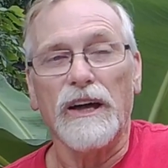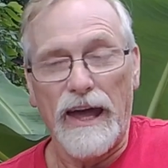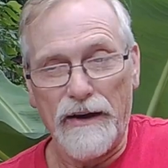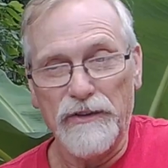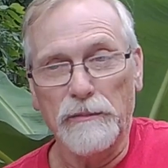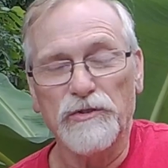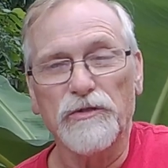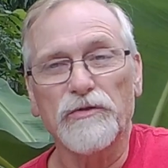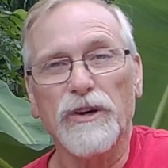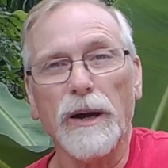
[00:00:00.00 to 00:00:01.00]
have them
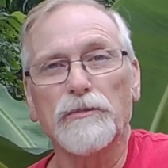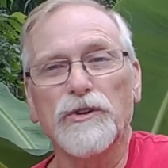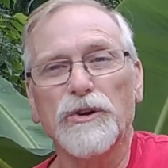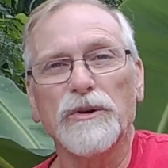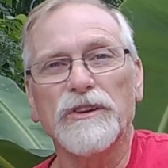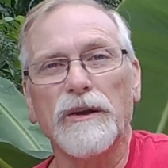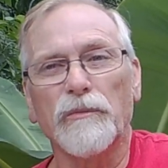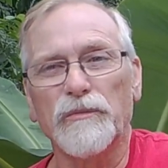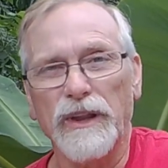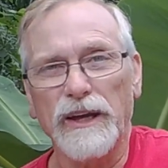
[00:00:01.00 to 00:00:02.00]
subscribe too and
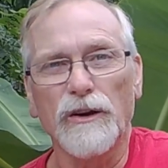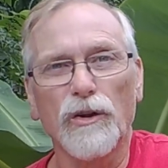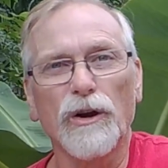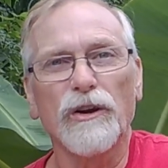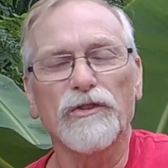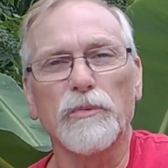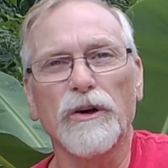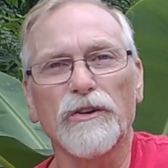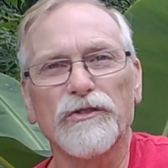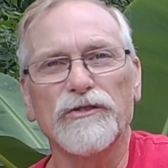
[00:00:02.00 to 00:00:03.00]
then they can learn as
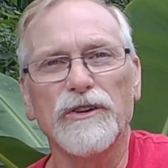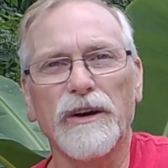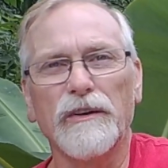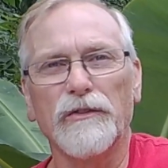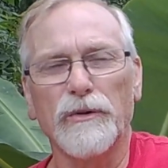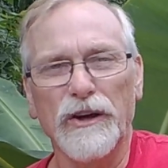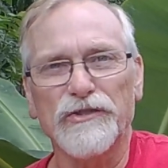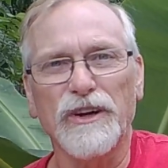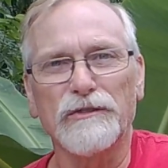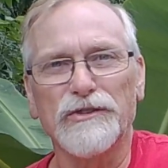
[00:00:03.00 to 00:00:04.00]
well as uh, the
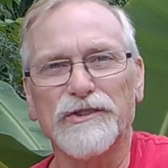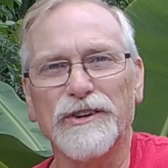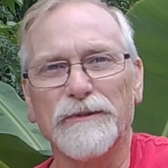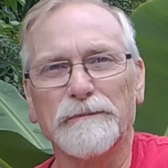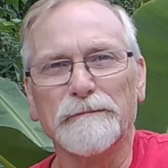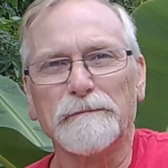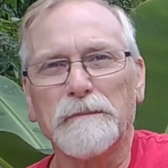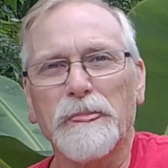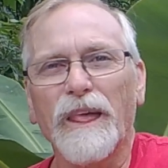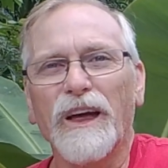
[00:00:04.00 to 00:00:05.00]
rest of us do.
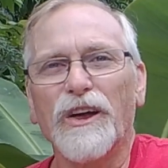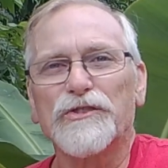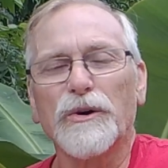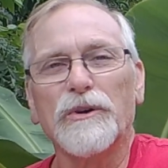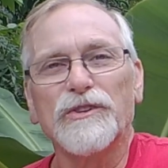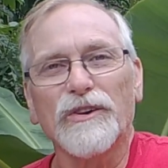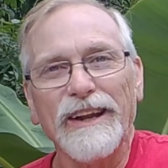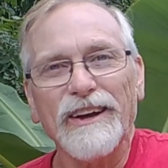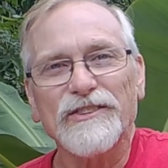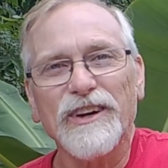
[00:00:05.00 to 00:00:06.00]
So until
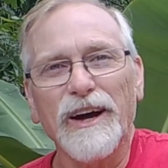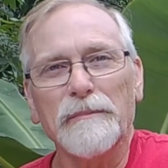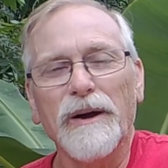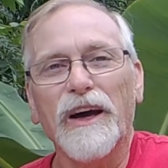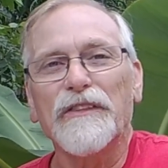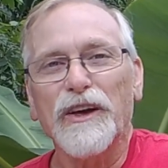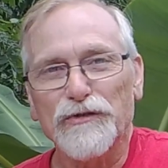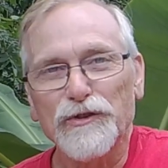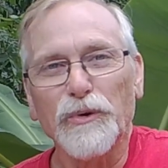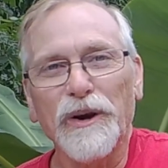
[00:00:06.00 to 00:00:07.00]
next time, thanks
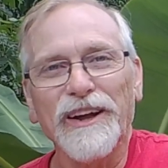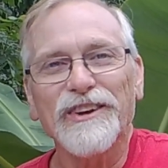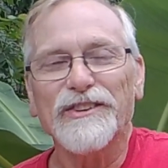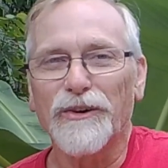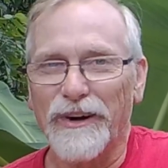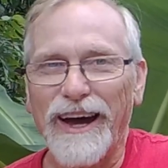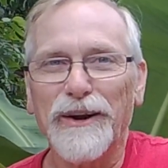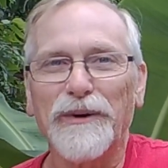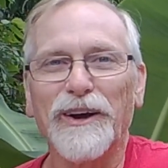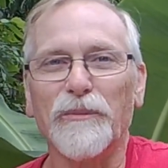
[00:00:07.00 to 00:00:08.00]
for joining us here on
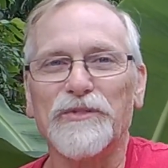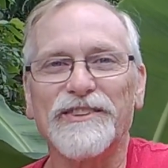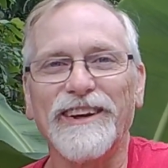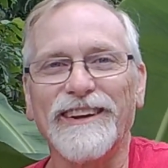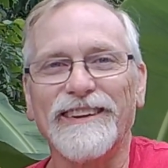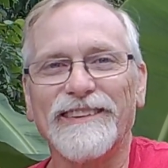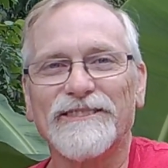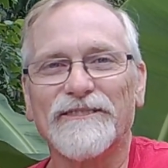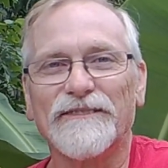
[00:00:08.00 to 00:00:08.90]
Hideaway Homestead.